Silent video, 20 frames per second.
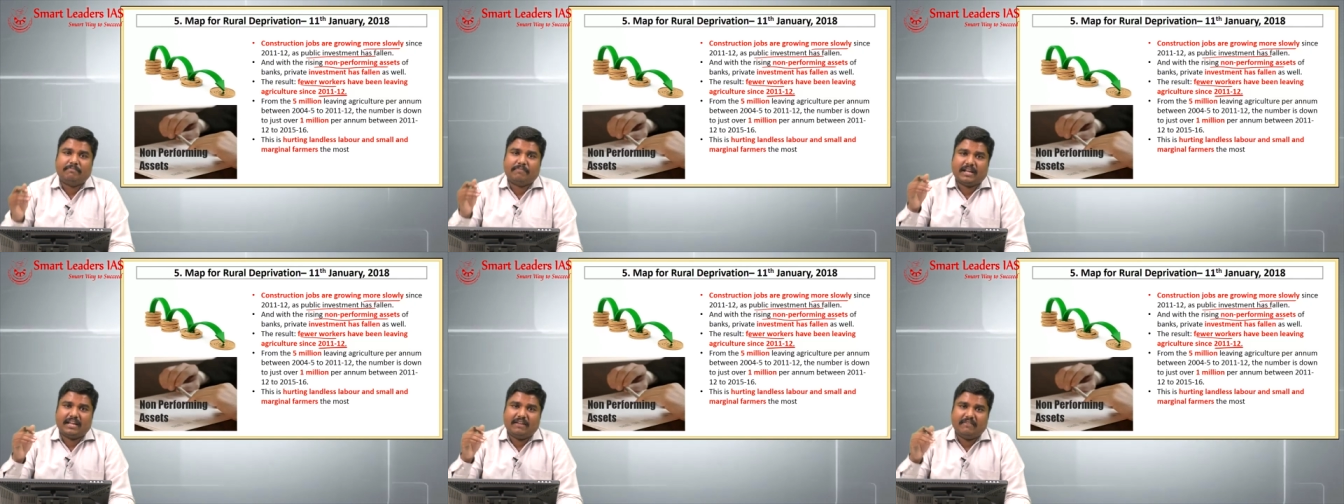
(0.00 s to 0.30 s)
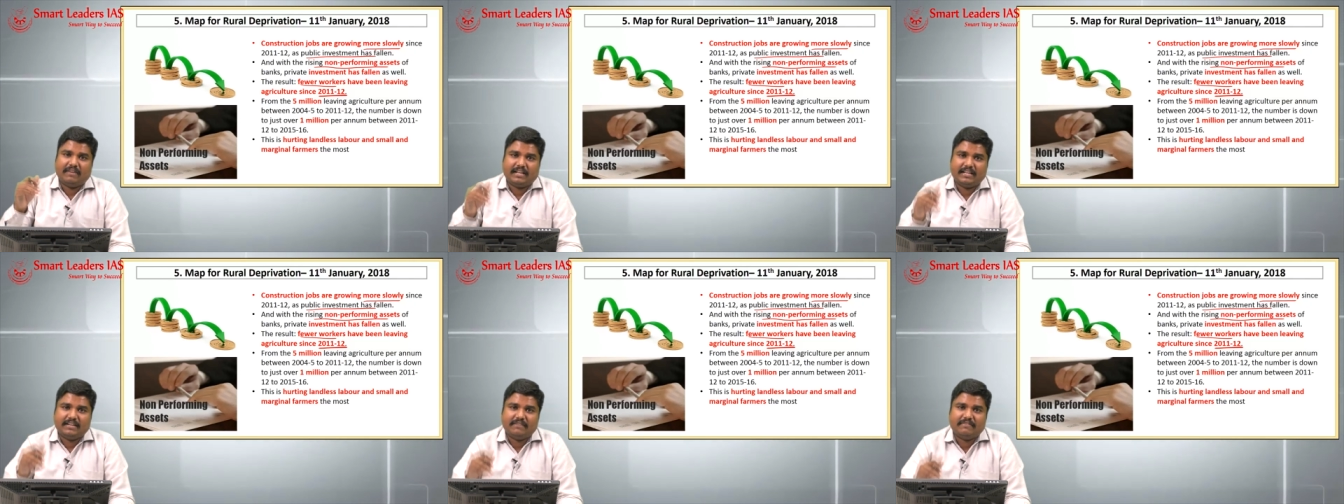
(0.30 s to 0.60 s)

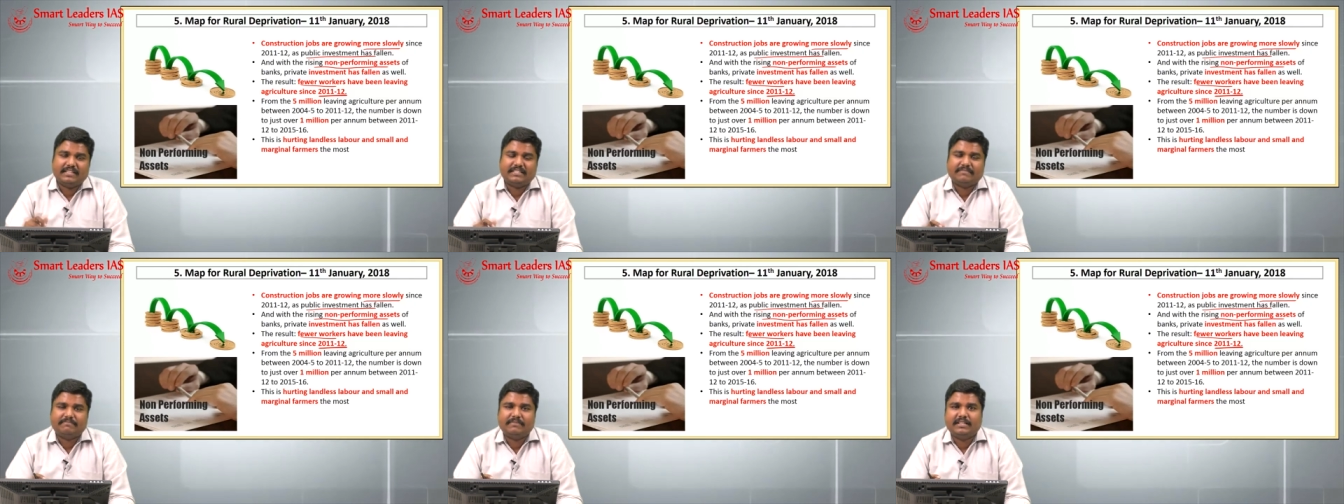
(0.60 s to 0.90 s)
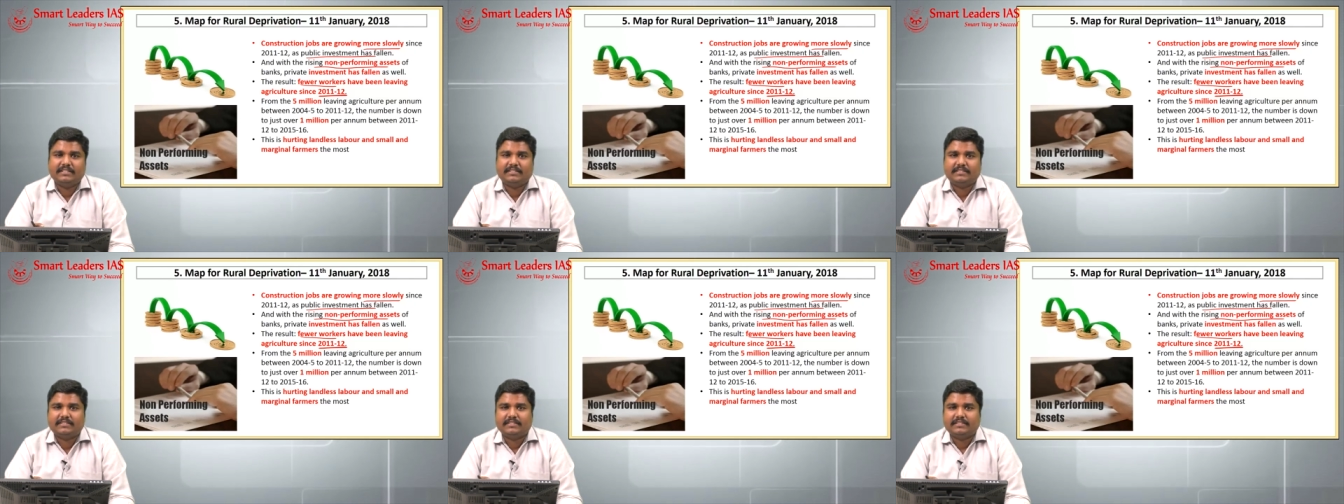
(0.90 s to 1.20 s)
private
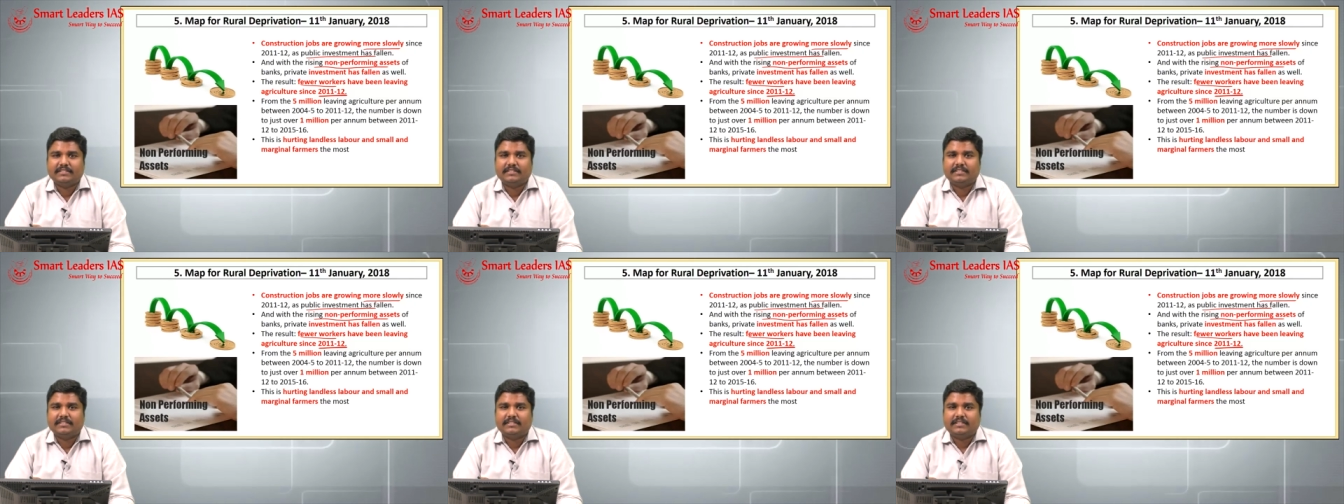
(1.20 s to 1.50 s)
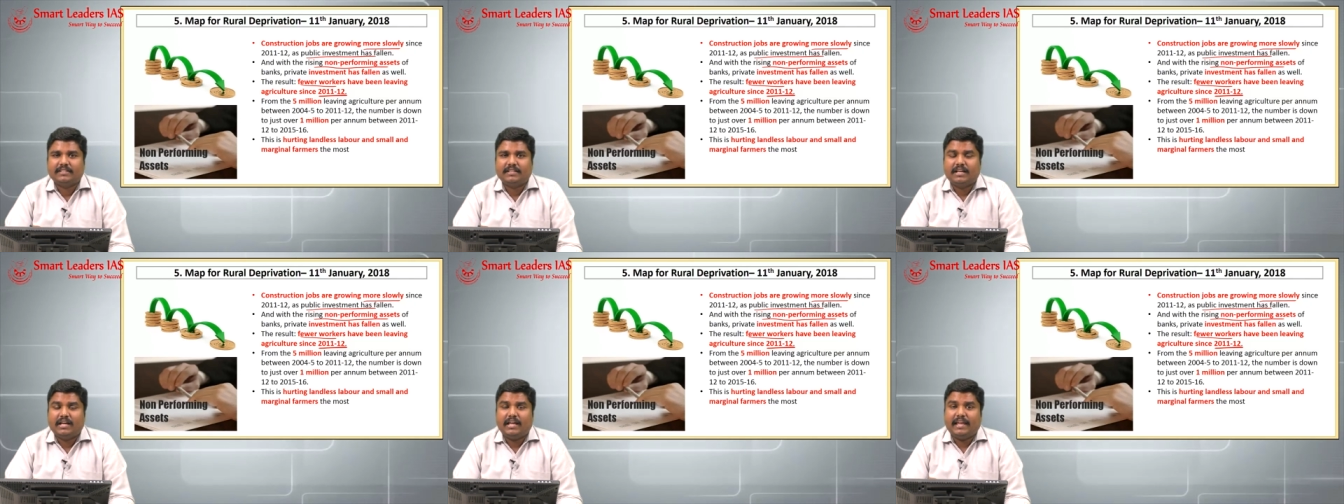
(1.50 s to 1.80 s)
investments,
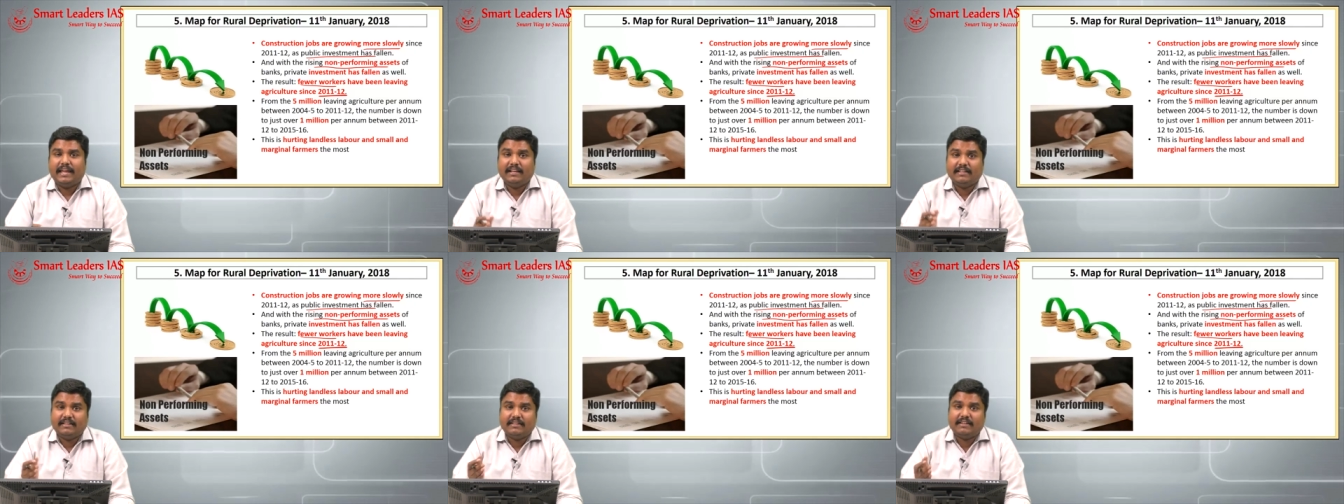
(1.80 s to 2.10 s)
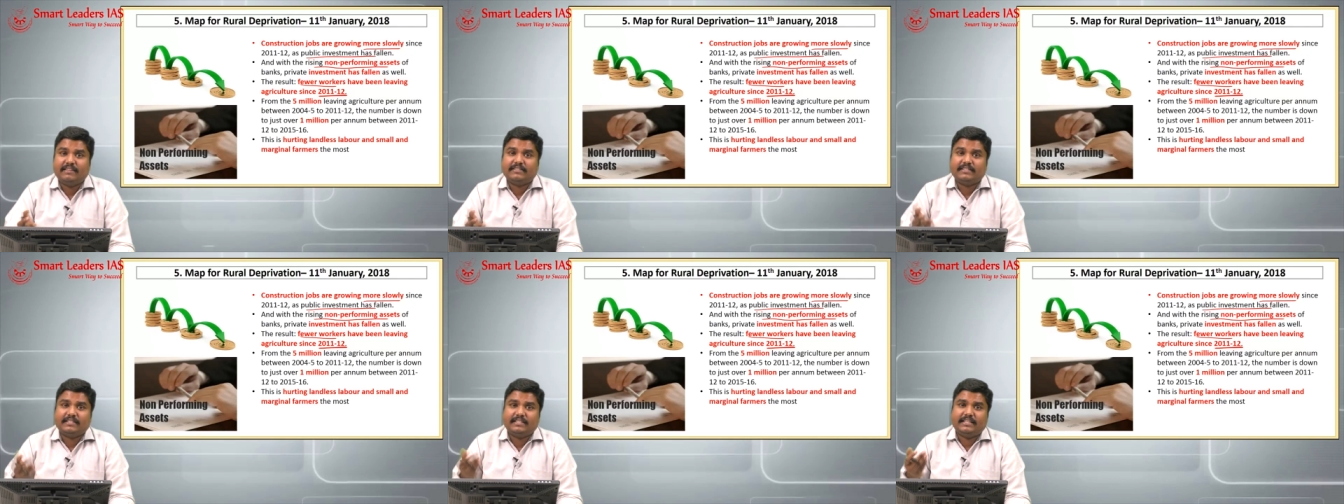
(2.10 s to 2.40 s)

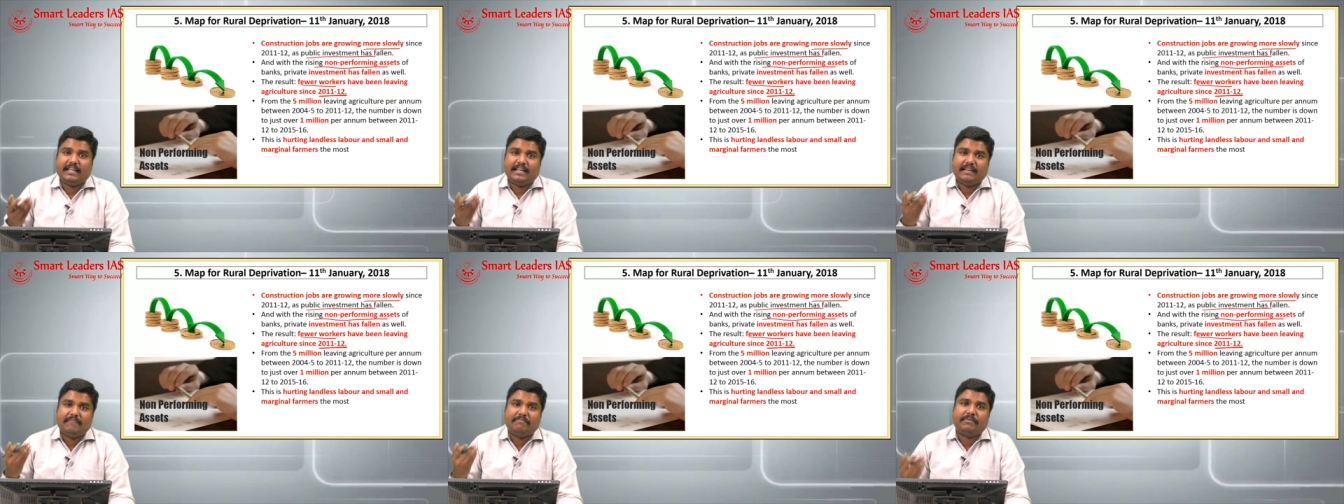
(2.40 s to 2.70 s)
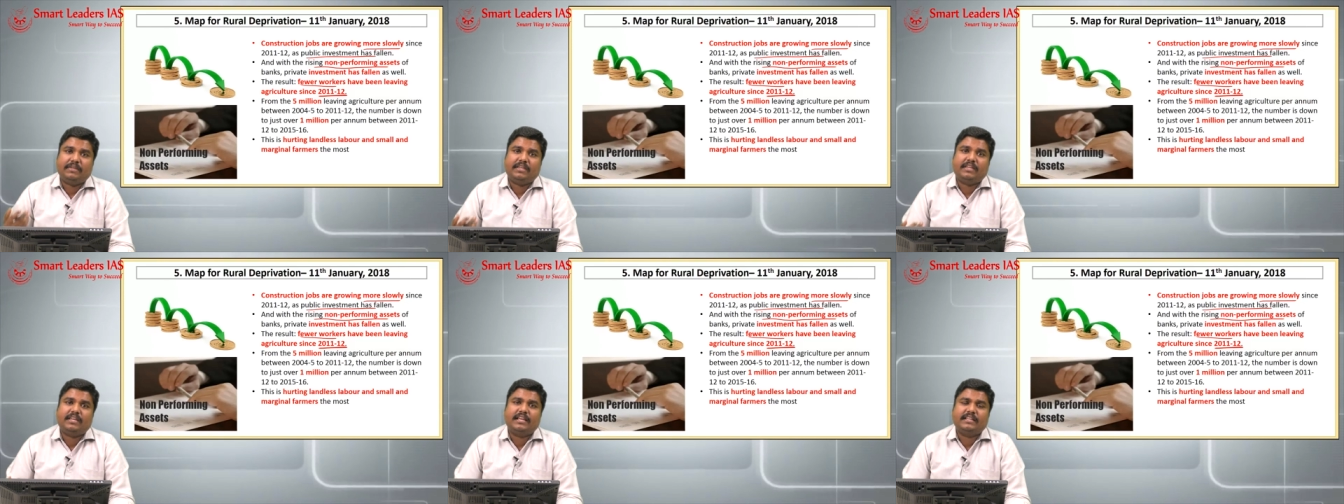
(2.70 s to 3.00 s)
increase in
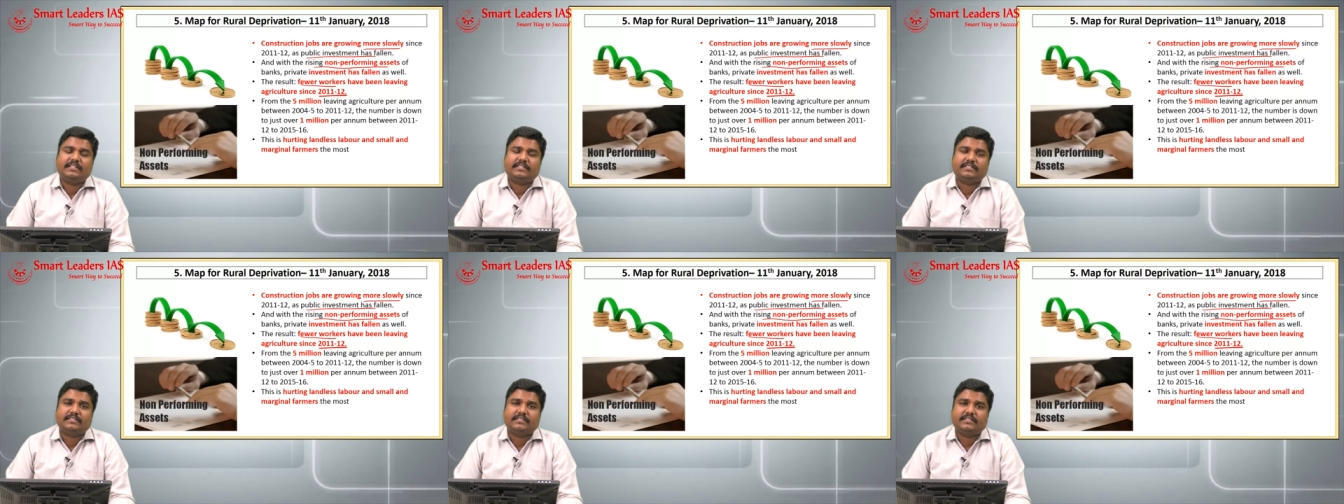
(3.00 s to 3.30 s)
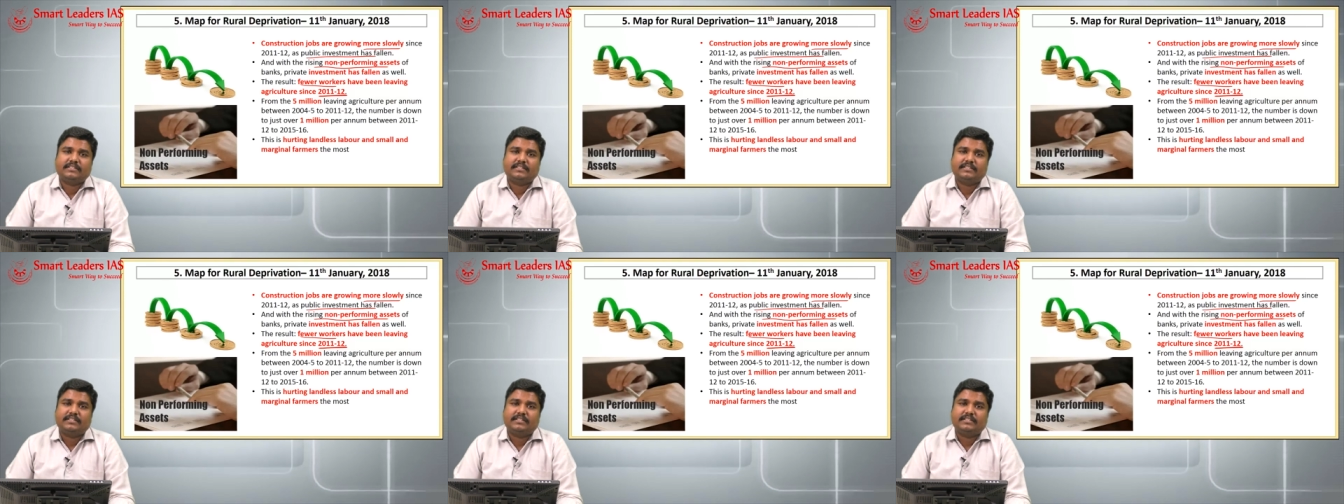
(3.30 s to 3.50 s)
NPAs.